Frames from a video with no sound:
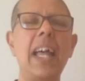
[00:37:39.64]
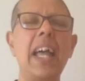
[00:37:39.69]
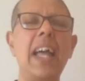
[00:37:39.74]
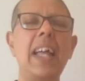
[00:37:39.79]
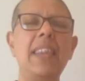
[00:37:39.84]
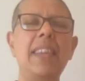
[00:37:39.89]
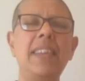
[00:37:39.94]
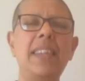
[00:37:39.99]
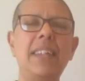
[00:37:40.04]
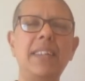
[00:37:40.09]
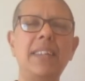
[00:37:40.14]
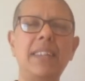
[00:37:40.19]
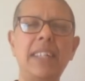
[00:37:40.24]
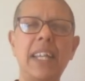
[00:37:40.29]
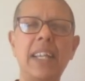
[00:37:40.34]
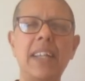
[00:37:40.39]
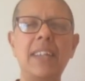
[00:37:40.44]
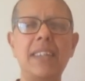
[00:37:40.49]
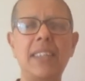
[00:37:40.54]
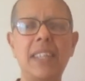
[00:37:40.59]
And
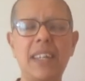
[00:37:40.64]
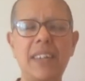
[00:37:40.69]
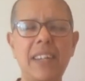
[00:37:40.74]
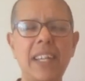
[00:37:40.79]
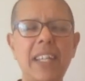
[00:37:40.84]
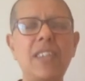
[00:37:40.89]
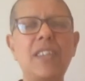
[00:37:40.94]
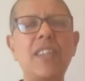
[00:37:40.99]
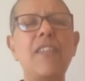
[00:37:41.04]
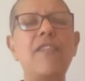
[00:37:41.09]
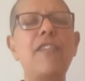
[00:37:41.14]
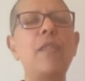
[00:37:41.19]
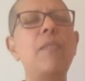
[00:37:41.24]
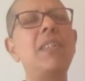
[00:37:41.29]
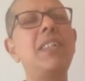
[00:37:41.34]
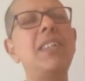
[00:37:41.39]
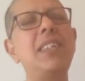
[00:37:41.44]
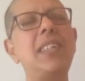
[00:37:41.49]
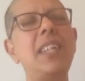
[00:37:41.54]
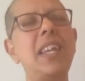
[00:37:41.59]
the rest of the
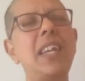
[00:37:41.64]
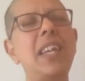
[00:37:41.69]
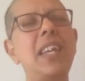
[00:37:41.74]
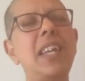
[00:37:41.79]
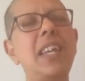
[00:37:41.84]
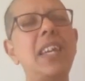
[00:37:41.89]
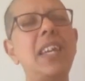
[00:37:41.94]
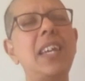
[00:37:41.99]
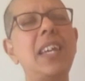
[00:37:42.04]
meditation